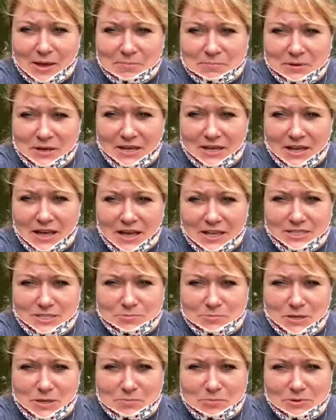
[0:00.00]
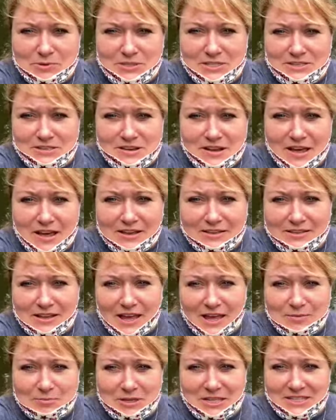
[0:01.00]
But God's people did not
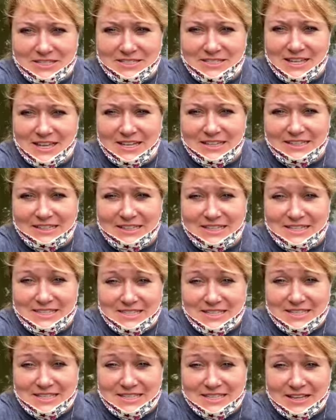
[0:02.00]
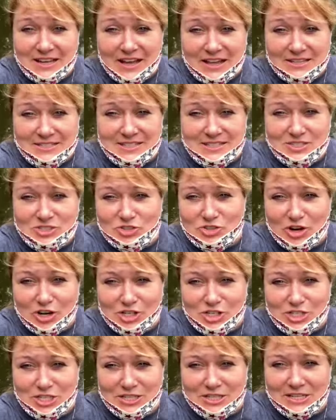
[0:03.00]
die because they had listened to God's
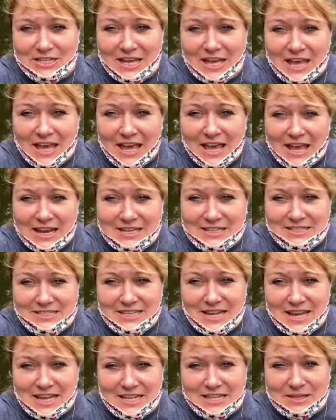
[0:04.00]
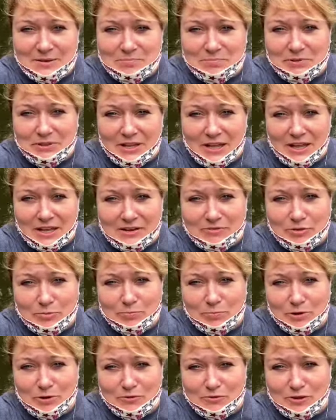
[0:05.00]
instruction and had taken the blood of a
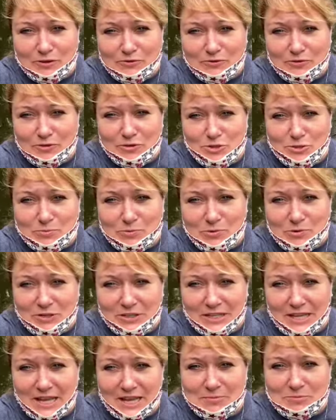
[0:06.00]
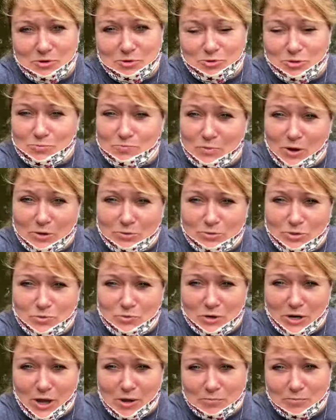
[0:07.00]
perfect firstborn lamb whose bones
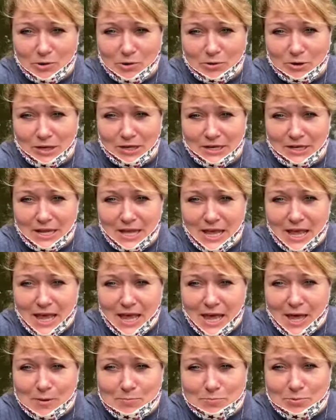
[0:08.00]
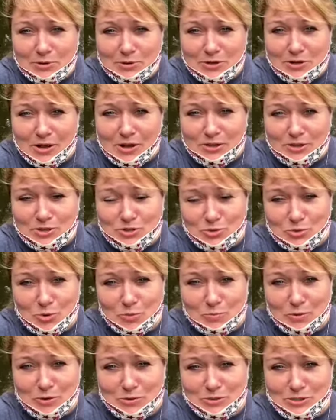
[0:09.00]
were not broken and put it on the
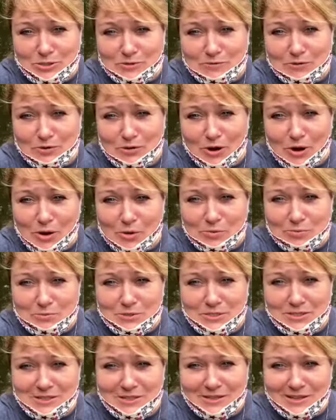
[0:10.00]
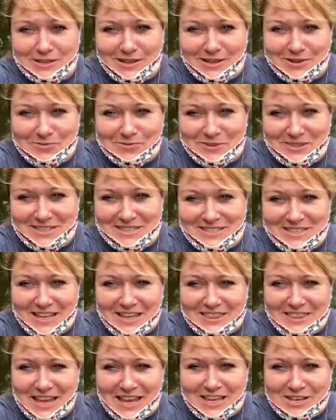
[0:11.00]
doorposts of their homes. When the
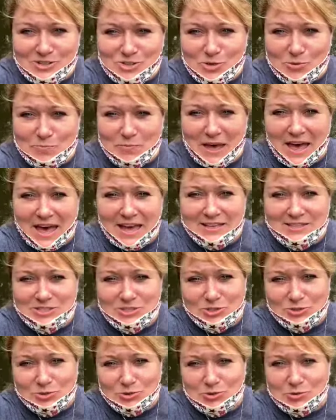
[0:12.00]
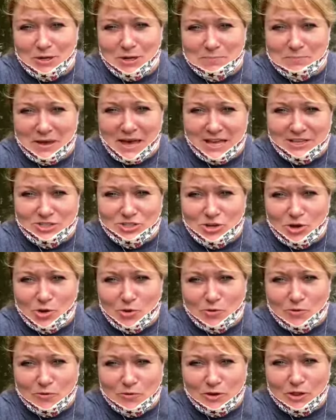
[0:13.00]
death angel passed through, it passed
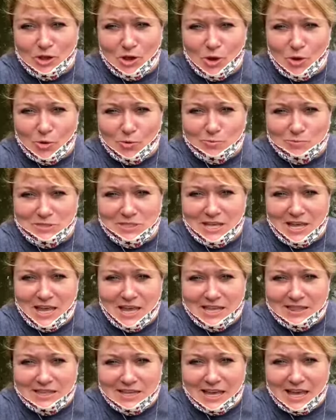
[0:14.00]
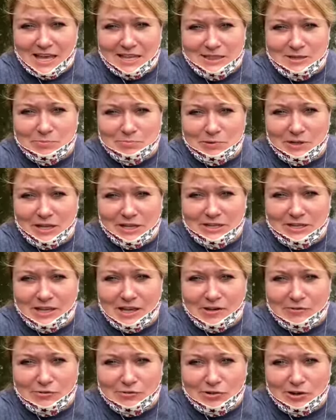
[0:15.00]
over the homes that had the blood
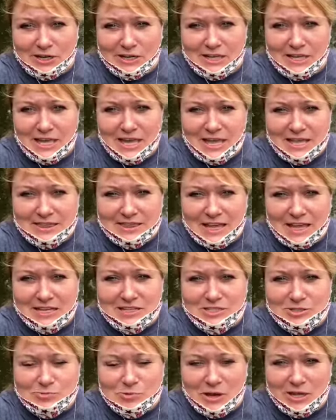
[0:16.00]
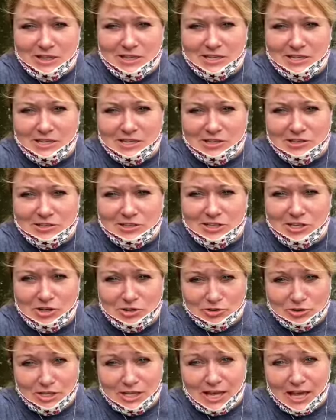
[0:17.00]
covering. That is why the
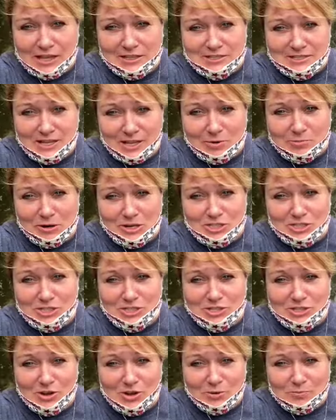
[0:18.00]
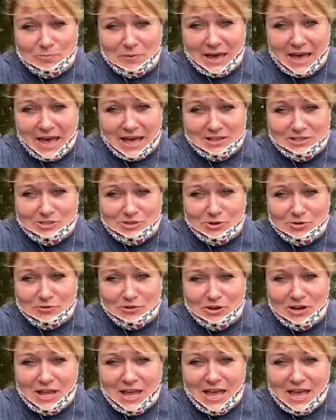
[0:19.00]
yearly celebration is called
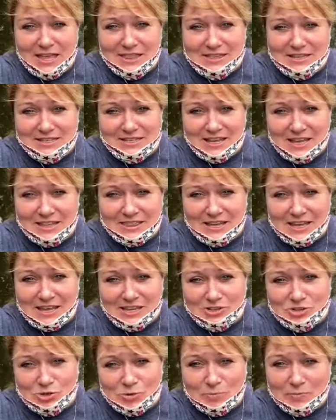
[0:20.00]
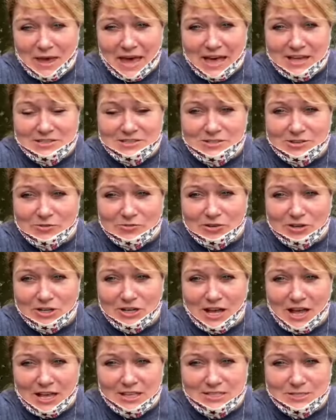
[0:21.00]
Passover. The death angel passed over
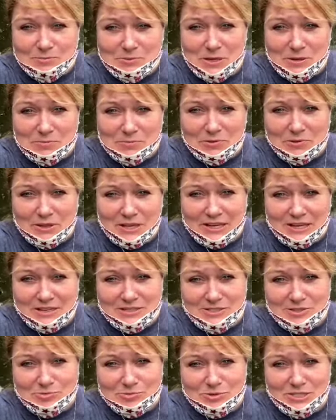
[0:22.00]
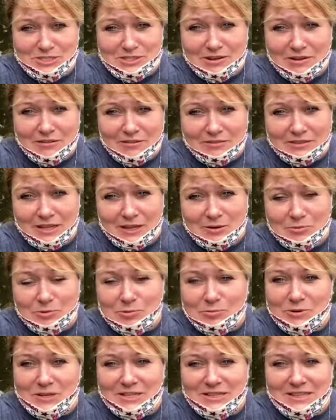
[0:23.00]
God's people, and as a result, they
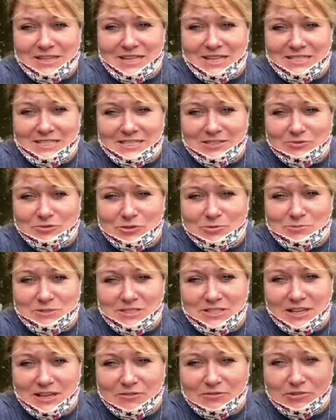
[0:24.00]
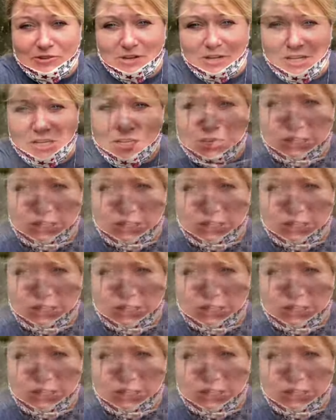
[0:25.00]
were released from slavery.